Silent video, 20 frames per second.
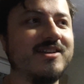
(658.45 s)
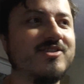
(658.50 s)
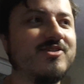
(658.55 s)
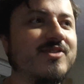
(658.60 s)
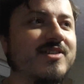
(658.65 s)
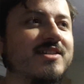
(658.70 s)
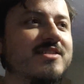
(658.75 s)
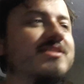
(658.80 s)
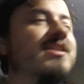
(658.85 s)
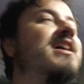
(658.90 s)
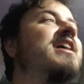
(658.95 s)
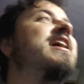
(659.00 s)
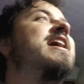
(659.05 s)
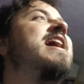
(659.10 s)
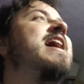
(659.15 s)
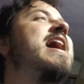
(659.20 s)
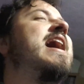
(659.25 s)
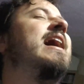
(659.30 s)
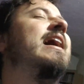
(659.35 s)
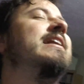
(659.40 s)
the trees.
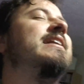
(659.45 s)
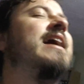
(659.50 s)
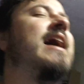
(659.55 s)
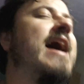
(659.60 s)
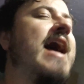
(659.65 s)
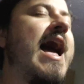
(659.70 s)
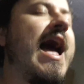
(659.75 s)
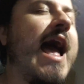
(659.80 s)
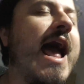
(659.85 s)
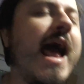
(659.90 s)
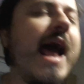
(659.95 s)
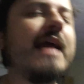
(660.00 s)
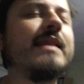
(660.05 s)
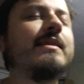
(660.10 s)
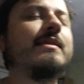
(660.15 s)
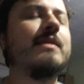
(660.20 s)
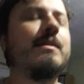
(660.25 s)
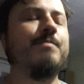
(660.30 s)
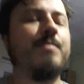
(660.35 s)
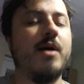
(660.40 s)
And
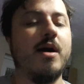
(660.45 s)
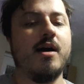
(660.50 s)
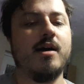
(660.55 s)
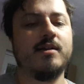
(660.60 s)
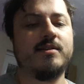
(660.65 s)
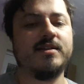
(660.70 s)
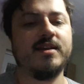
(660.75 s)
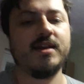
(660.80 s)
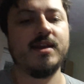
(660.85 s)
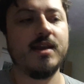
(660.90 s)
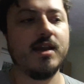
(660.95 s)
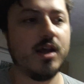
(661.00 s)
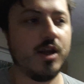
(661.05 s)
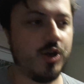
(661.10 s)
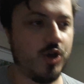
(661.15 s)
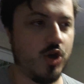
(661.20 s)
had the party